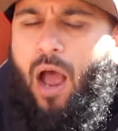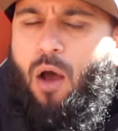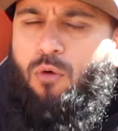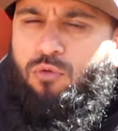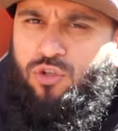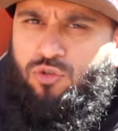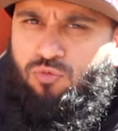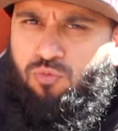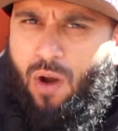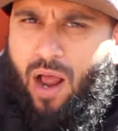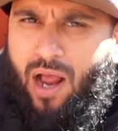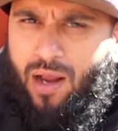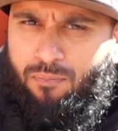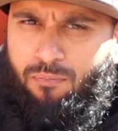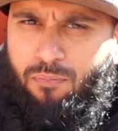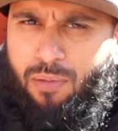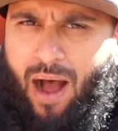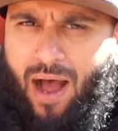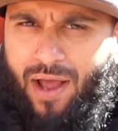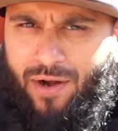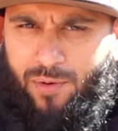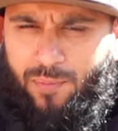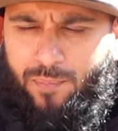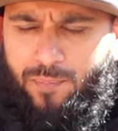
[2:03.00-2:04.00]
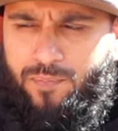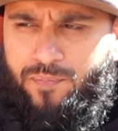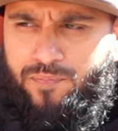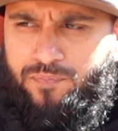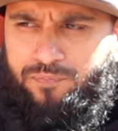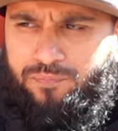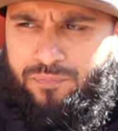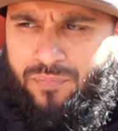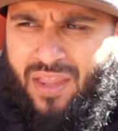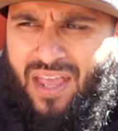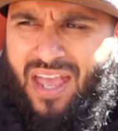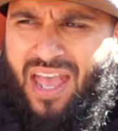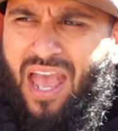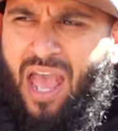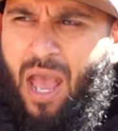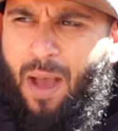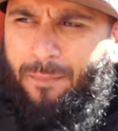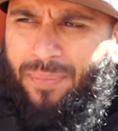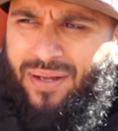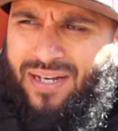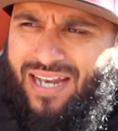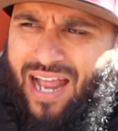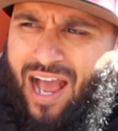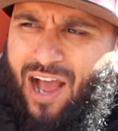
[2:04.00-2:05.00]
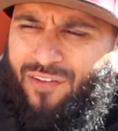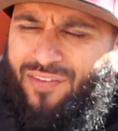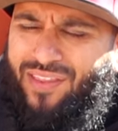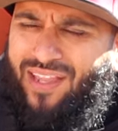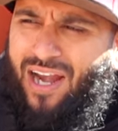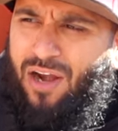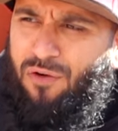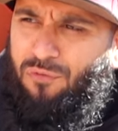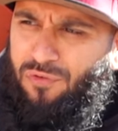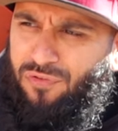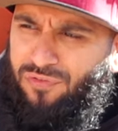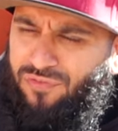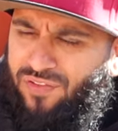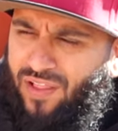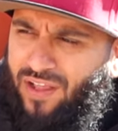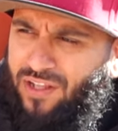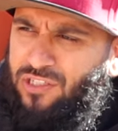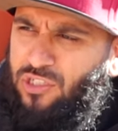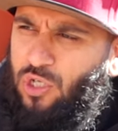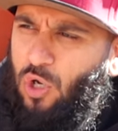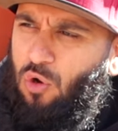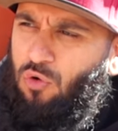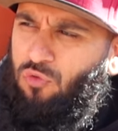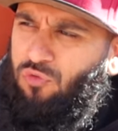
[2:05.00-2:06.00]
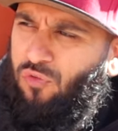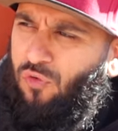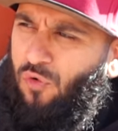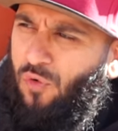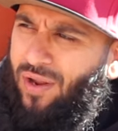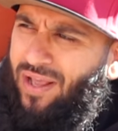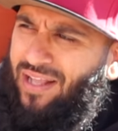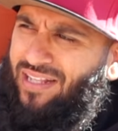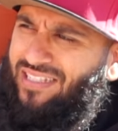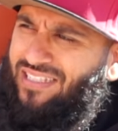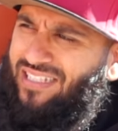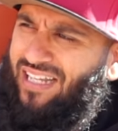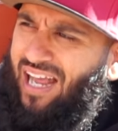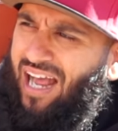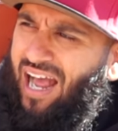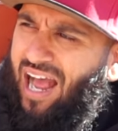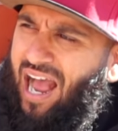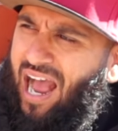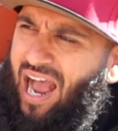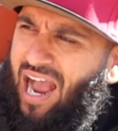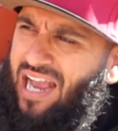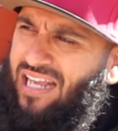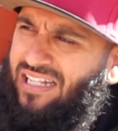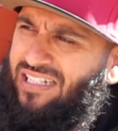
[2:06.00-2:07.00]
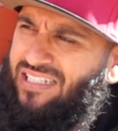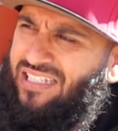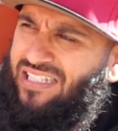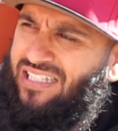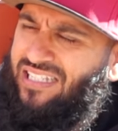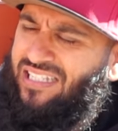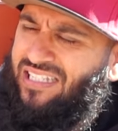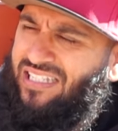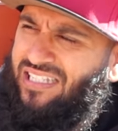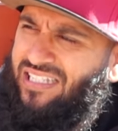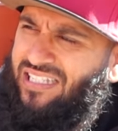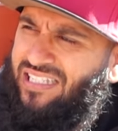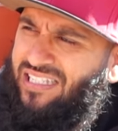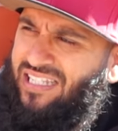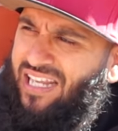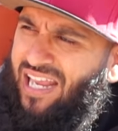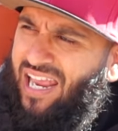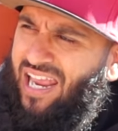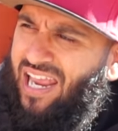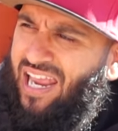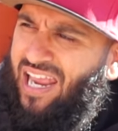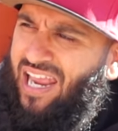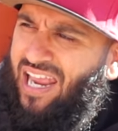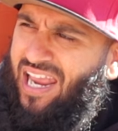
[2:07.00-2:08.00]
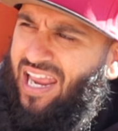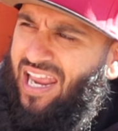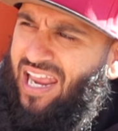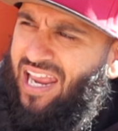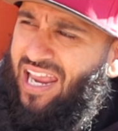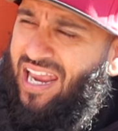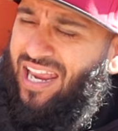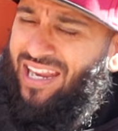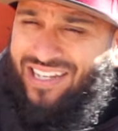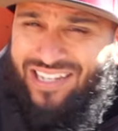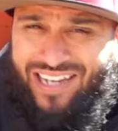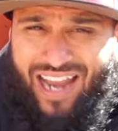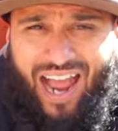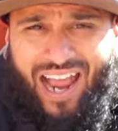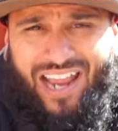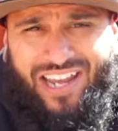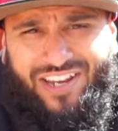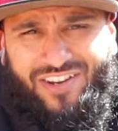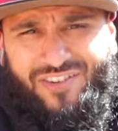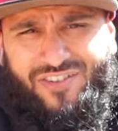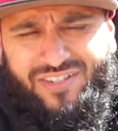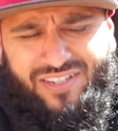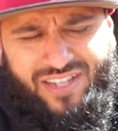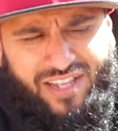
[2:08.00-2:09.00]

I was rock bottom. But now that I reflect over it, I'd say 9 years